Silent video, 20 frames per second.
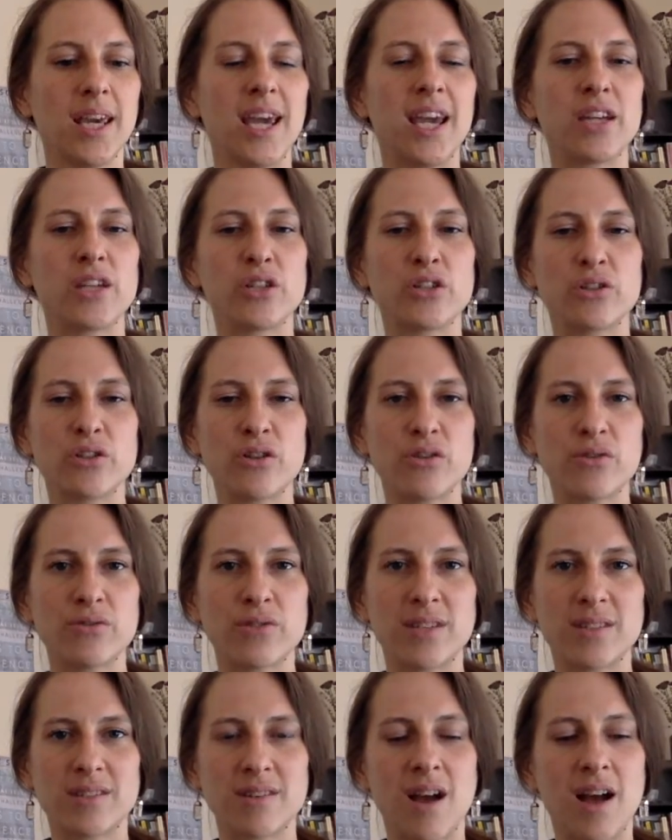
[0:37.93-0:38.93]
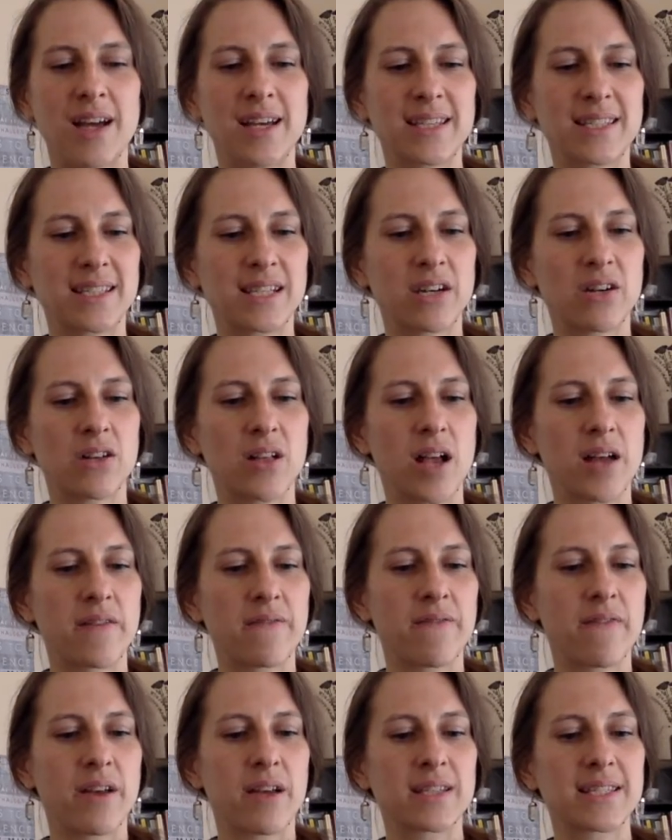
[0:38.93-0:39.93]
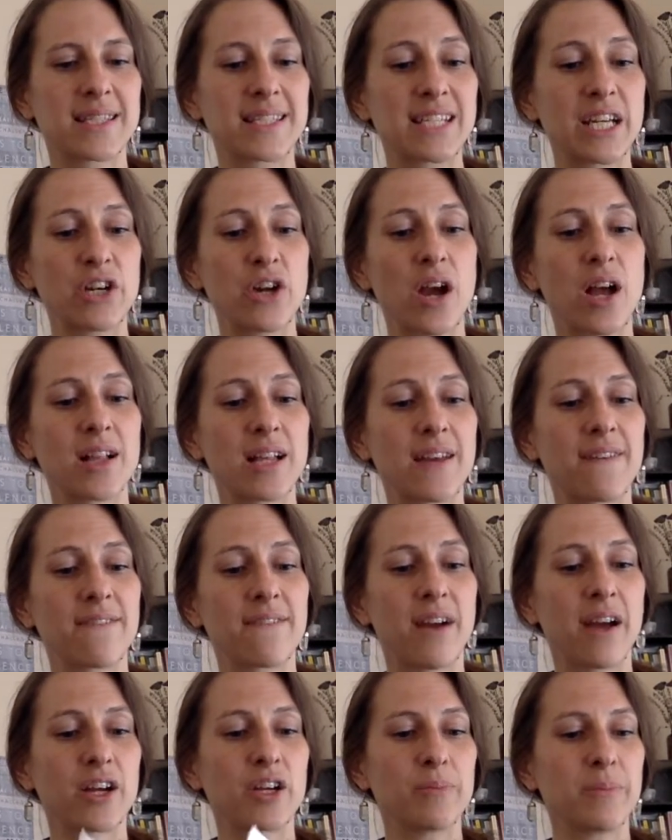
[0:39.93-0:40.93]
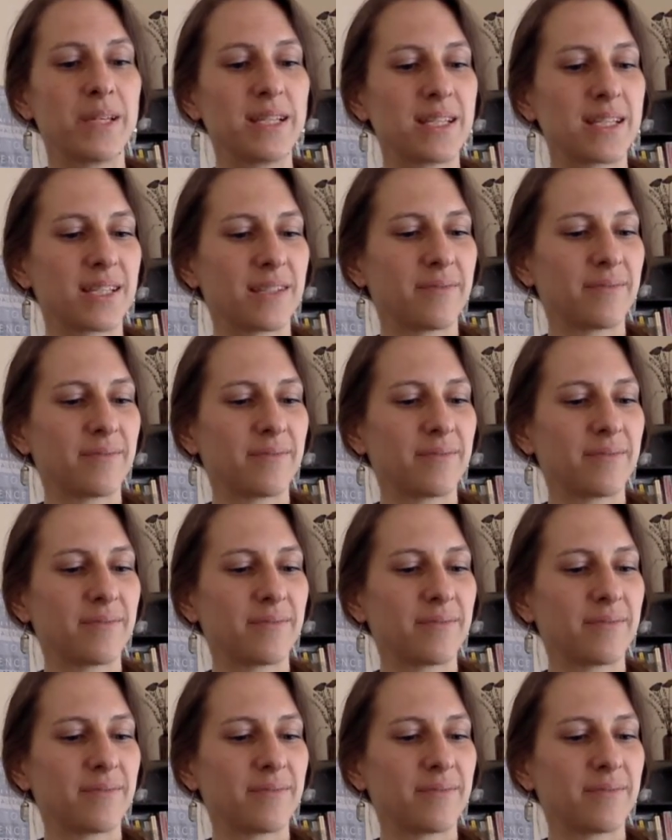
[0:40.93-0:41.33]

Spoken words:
and your nose is not a sterile environment,